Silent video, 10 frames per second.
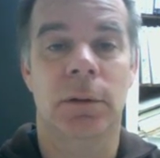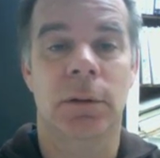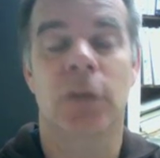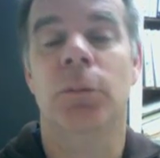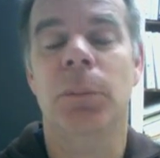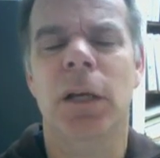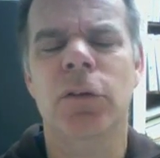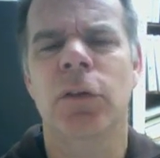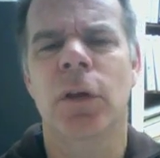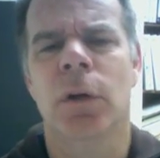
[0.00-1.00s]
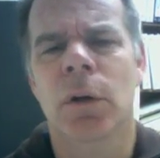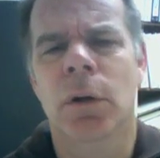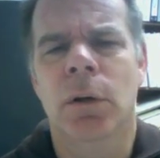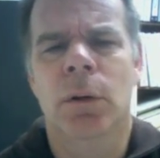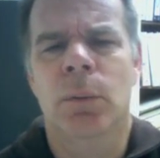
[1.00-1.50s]
Is it because
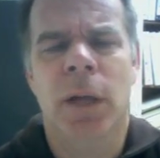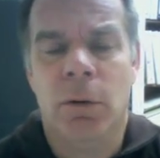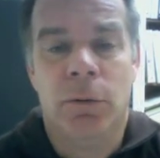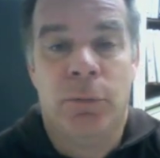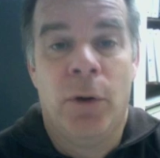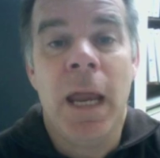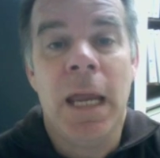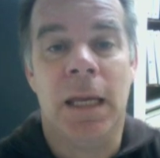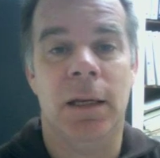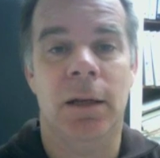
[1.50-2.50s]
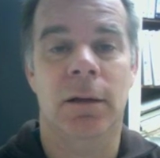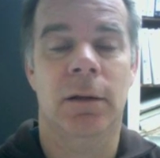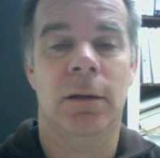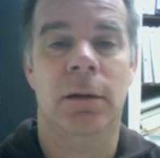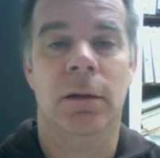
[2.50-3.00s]
We are afraid
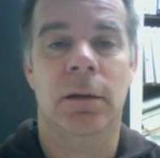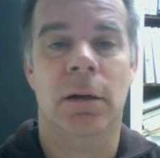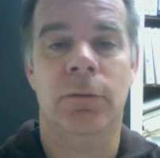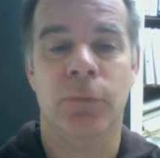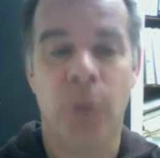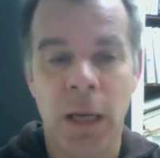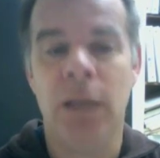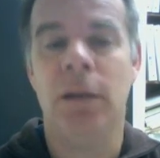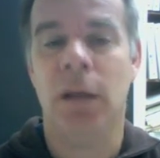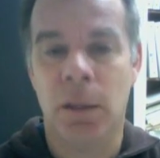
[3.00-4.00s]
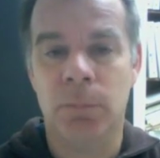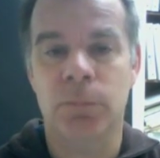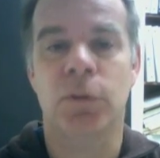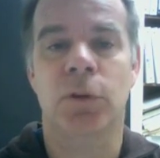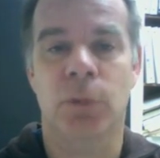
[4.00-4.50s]
to come
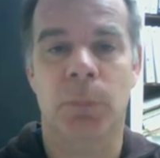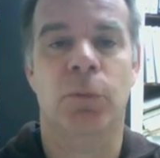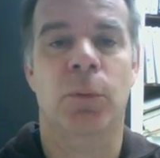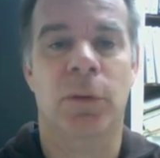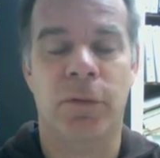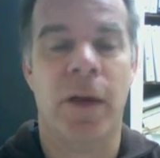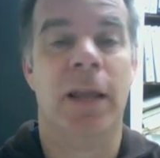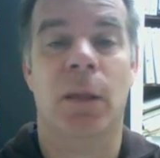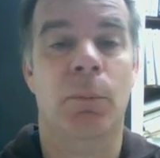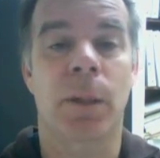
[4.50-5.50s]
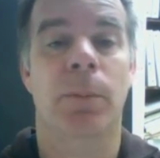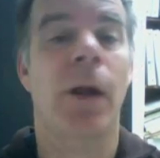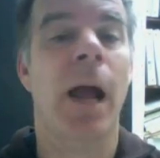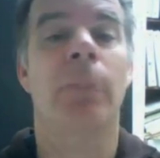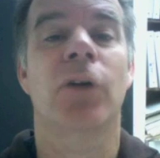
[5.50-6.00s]
to grips with the fact that we
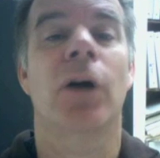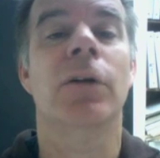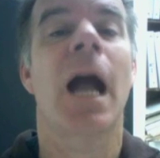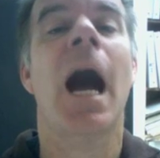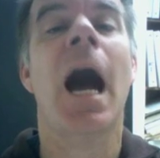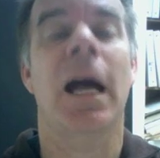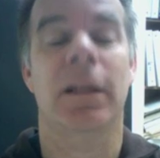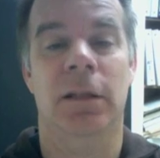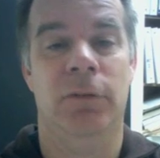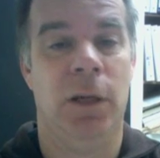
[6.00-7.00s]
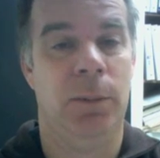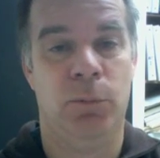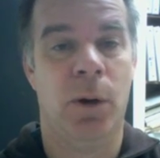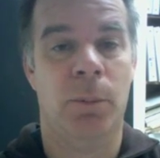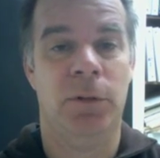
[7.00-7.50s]
perhaps are not living up
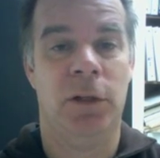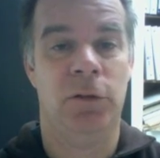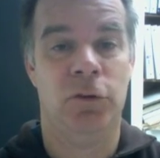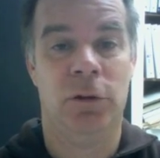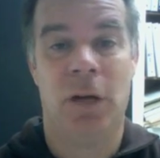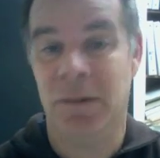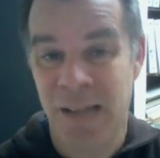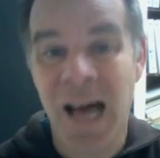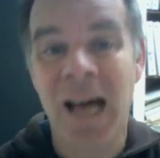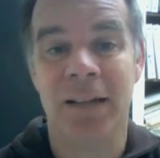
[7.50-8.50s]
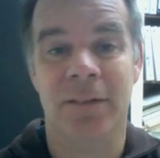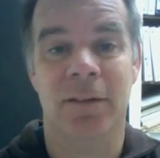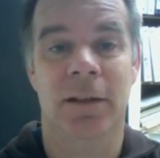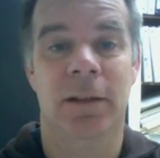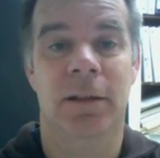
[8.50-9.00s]
to our potential, are not
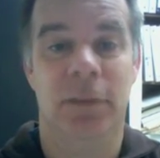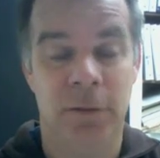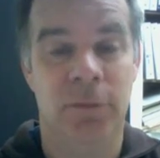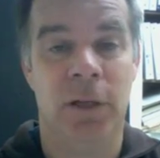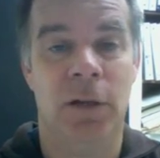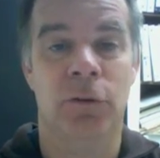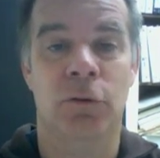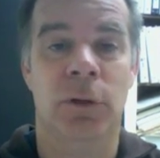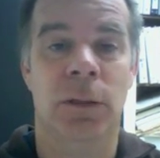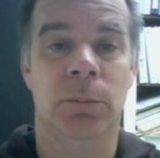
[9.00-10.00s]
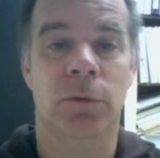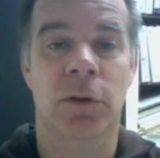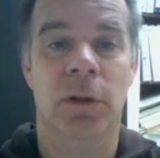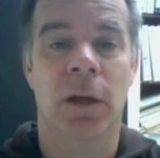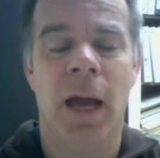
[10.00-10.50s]
living our dreams.
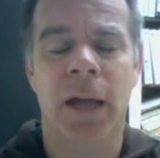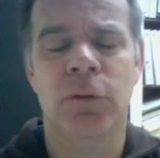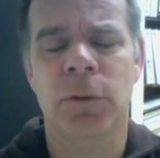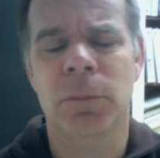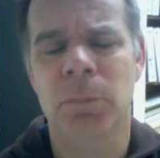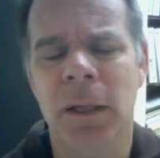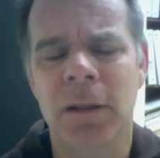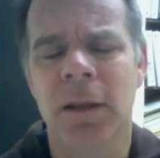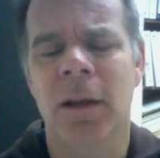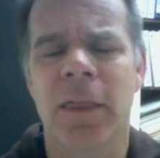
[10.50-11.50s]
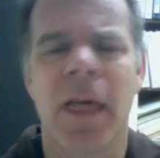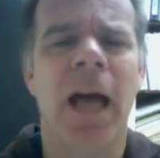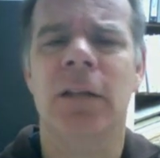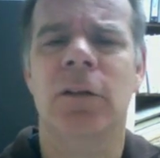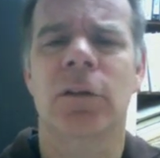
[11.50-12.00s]
And to admit
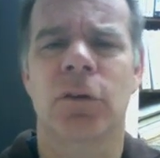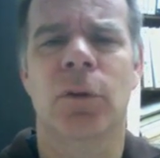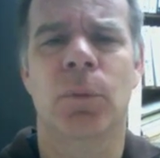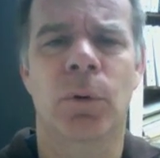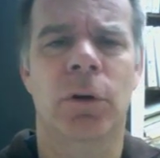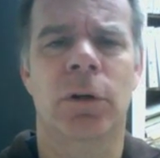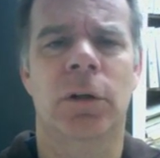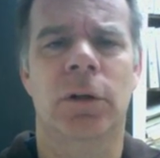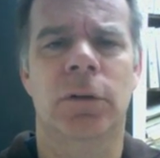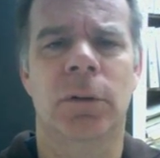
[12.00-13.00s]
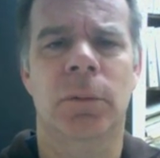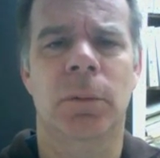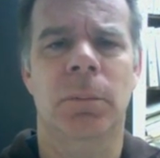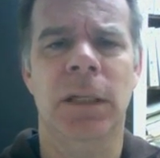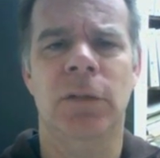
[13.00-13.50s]
that to the world
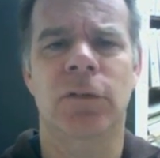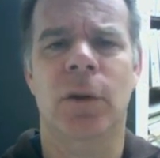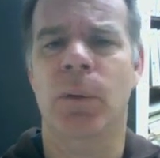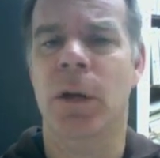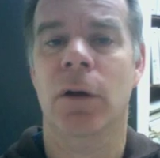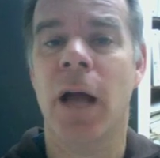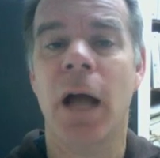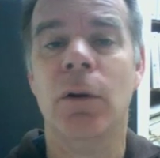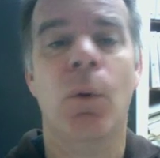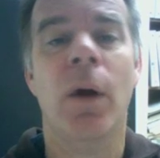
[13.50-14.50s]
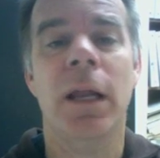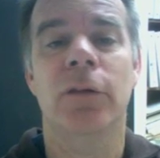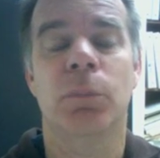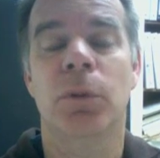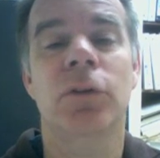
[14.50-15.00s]
means that we are not quite
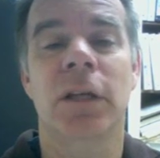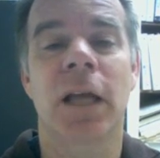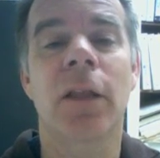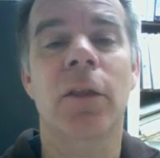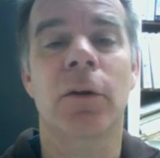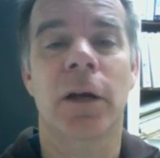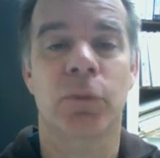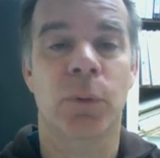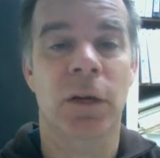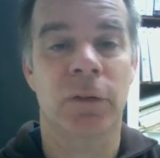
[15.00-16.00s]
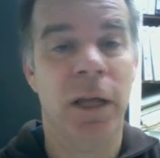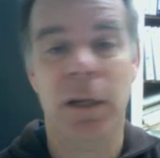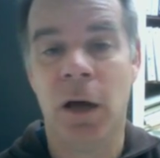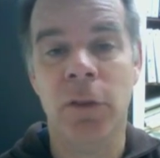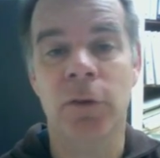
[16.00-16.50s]
as put together as we have
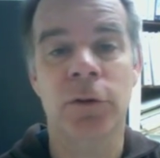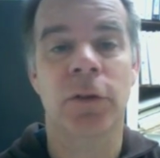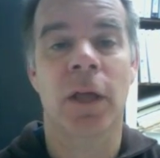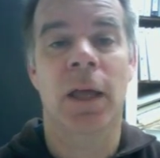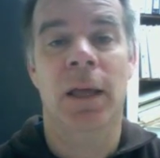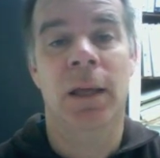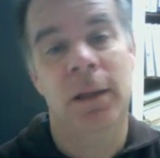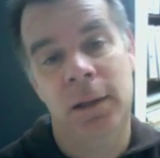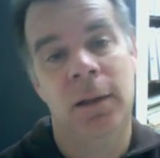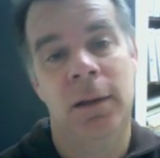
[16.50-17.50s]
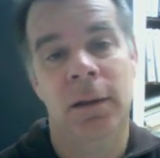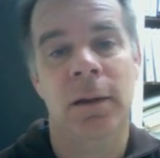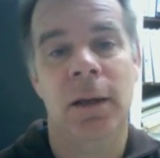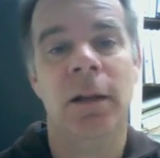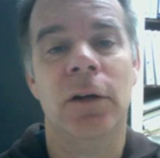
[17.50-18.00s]
led others
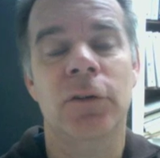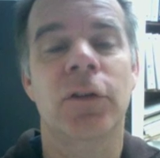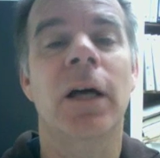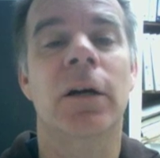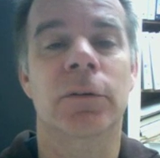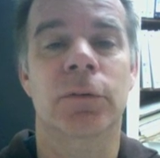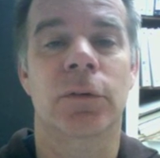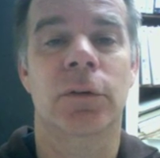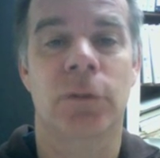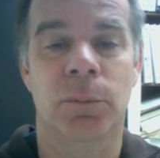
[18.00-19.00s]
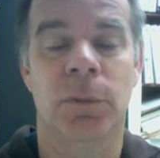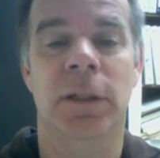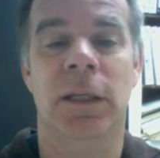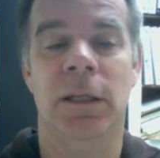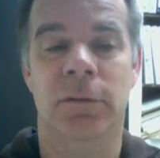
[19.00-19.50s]
and ourselves to
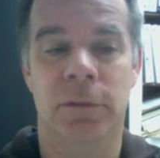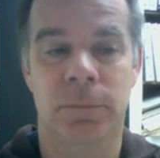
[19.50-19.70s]
believe.